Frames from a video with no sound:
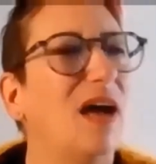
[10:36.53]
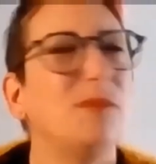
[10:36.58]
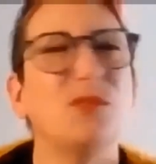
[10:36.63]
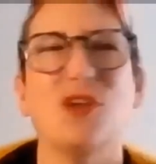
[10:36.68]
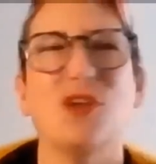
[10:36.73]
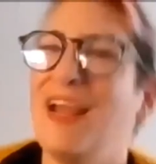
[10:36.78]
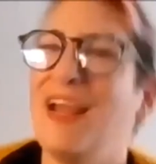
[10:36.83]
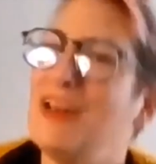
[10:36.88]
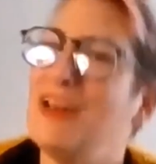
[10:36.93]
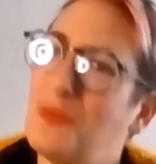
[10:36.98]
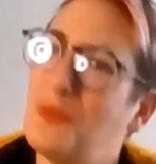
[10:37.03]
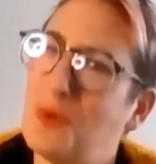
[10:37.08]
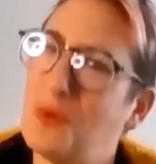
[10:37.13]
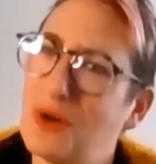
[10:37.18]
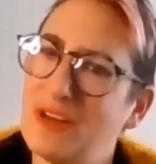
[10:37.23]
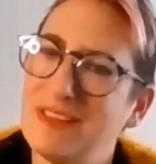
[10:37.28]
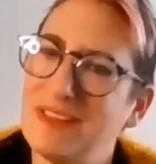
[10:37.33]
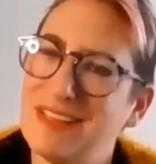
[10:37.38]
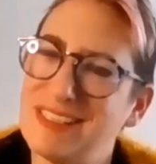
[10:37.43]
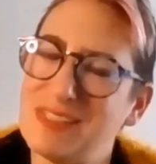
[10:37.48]
Trying to
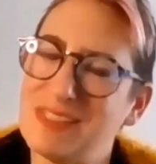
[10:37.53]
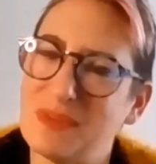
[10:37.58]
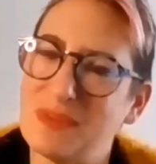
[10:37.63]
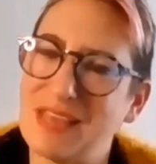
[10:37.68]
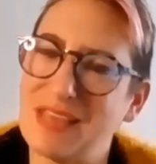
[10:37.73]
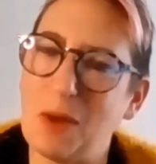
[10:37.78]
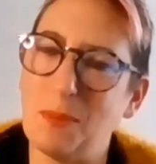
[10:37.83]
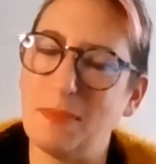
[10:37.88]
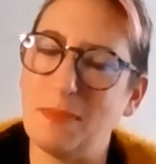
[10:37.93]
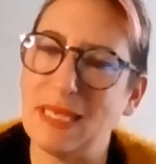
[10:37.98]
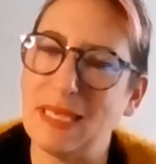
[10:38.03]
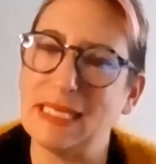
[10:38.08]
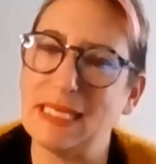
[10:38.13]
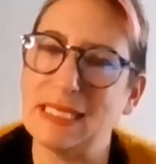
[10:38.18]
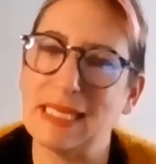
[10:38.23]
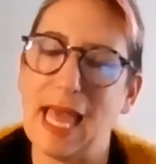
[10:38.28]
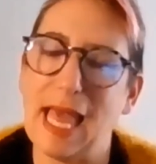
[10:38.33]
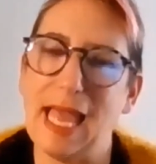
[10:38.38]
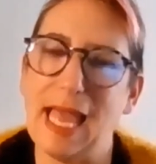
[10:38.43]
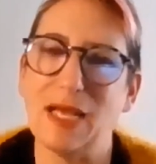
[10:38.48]
word this without
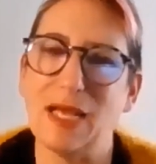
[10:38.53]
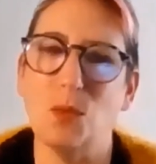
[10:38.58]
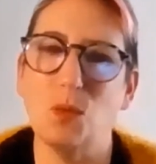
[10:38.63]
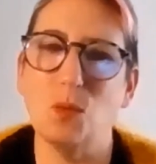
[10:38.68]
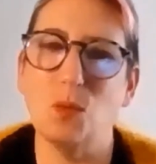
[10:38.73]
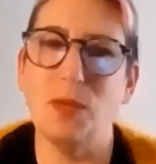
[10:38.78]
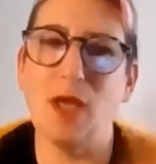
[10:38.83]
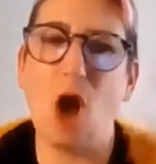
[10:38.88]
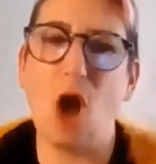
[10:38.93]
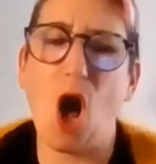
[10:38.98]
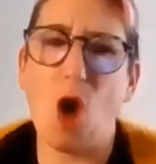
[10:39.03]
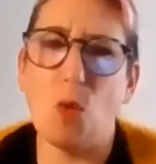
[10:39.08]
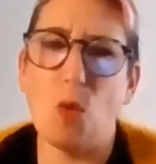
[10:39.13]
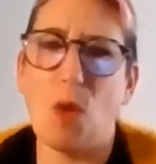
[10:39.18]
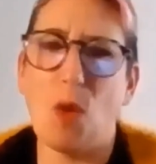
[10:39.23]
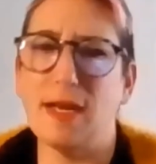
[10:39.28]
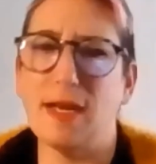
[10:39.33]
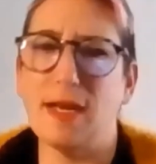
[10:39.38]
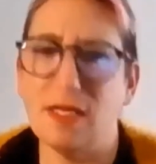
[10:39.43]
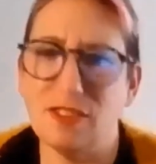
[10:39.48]
being like, we all
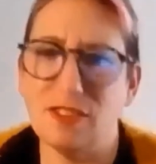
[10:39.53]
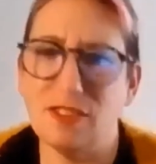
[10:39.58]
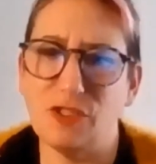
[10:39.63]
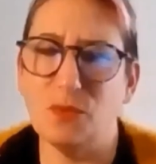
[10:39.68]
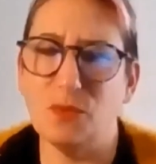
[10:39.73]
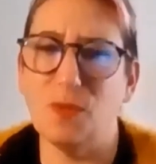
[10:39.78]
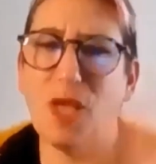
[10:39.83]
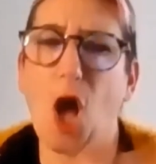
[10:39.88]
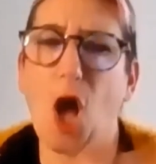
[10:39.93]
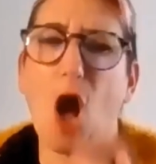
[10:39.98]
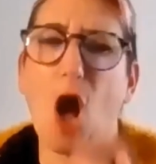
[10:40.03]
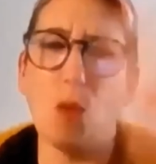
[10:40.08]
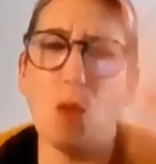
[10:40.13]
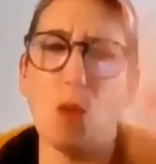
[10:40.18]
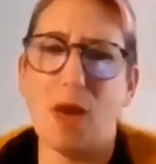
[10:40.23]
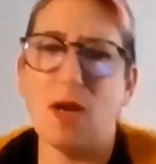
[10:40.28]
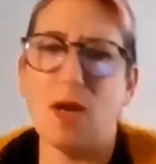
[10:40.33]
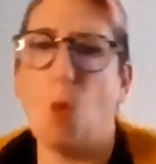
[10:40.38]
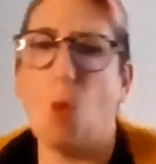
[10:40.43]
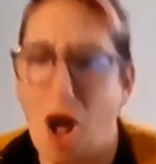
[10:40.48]
want
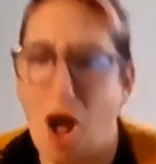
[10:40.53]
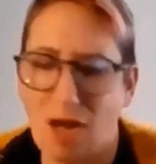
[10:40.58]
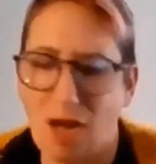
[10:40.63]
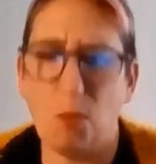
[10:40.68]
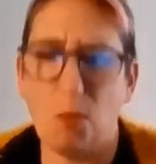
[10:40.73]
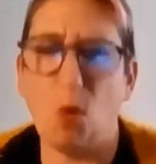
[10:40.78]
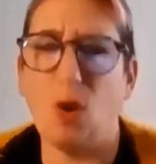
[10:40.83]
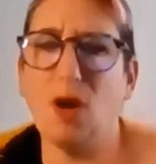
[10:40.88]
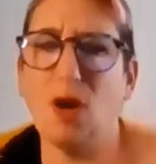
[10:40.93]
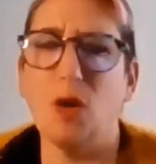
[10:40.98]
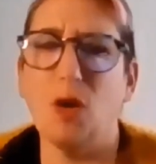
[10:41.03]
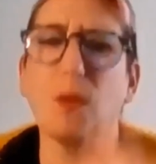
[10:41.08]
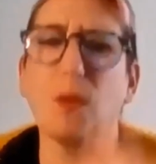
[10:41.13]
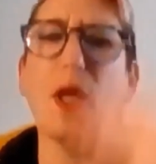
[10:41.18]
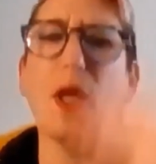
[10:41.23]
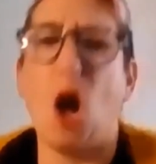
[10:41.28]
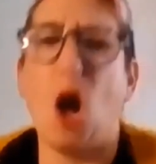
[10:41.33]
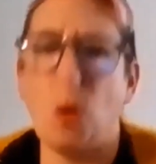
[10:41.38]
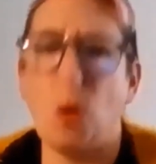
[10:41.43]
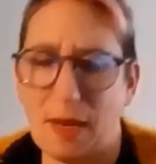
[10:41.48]
to walk more,
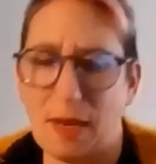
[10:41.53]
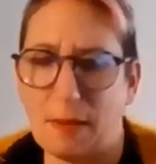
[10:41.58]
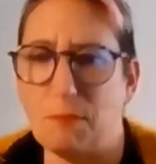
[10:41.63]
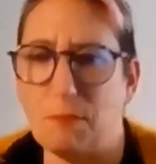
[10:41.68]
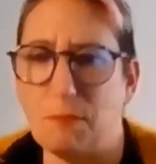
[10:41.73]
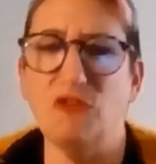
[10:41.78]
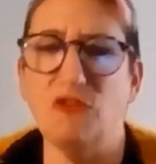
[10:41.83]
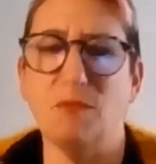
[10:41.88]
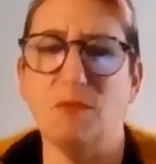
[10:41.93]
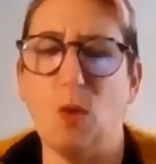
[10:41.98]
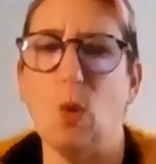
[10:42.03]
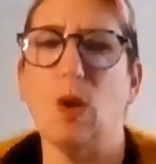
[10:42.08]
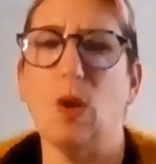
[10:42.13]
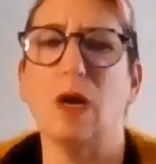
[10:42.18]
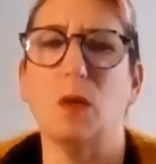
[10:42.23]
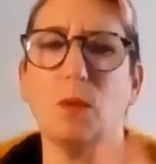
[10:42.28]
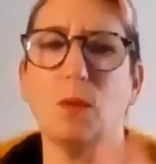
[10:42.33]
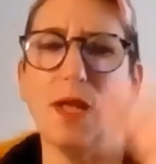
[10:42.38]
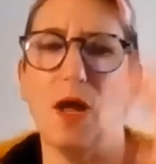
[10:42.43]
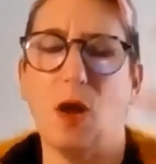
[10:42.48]
we all want to move
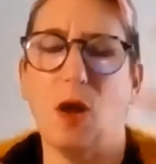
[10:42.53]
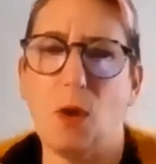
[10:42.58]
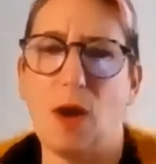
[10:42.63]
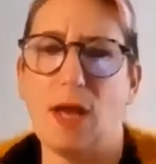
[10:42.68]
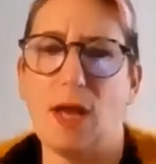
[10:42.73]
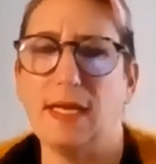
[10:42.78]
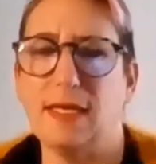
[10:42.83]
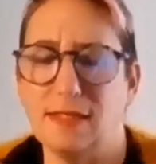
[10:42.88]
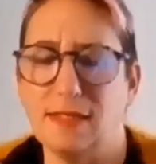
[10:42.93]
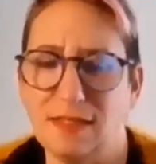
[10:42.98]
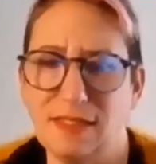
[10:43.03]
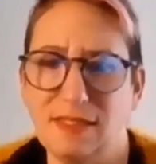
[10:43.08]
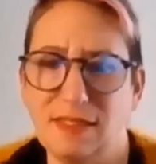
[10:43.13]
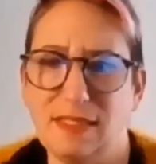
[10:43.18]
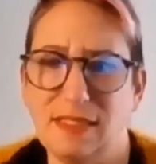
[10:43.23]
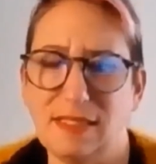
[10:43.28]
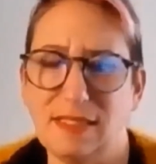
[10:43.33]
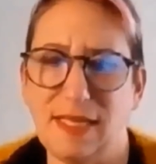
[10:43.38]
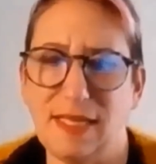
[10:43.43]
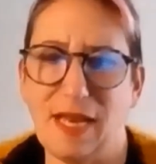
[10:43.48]
more, we all want to,
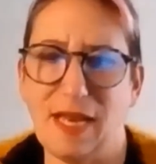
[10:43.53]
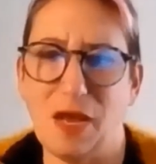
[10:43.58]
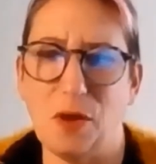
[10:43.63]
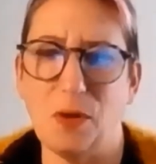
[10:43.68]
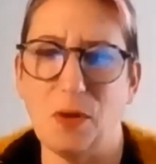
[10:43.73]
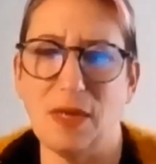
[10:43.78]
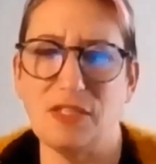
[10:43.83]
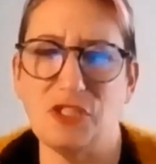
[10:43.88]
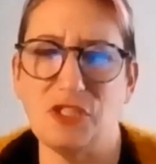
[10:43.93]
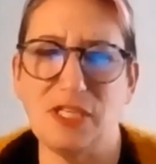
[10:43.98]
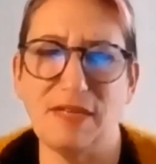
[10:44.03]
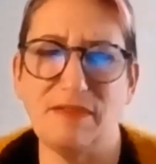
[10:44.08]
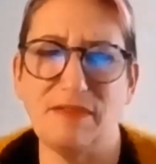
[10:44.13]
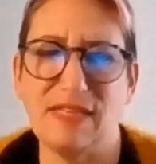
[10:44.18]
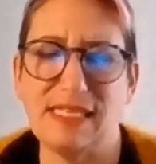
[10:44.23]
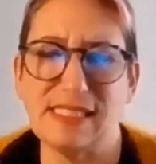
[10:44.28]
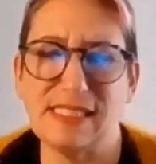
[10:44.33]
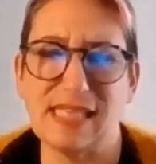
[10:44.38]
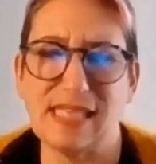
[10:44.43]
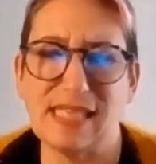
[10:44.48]
achieve
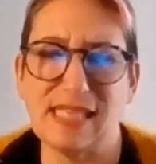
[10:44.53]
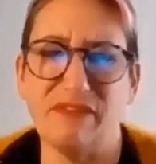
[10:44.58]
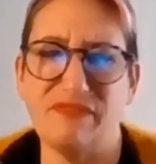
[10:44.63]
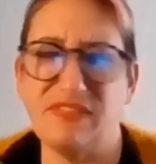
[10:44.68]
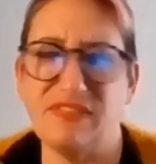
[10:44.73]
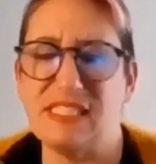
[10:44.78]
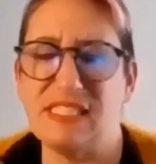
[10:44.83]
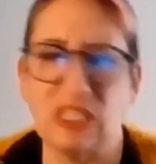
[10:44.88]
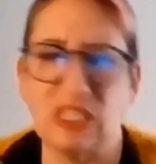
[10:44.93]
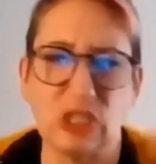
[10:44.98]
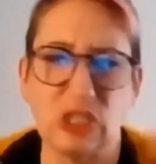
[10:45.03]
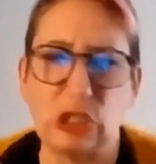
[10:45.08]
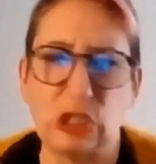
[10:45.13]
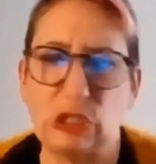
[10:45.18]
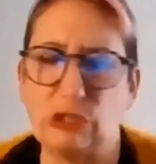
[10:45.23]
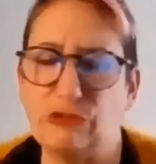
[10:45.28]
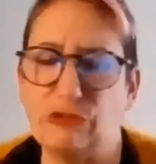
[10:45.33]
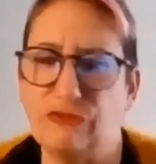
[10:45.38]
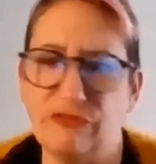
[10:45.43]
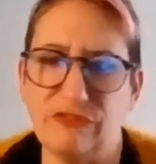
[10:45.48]
these like
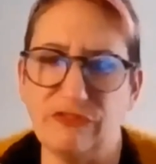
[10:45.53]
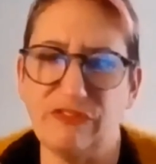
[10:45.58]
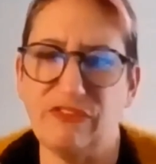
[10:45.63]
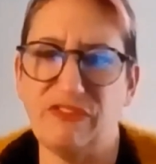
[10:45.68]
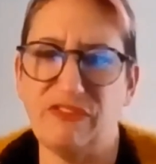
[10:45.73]
physical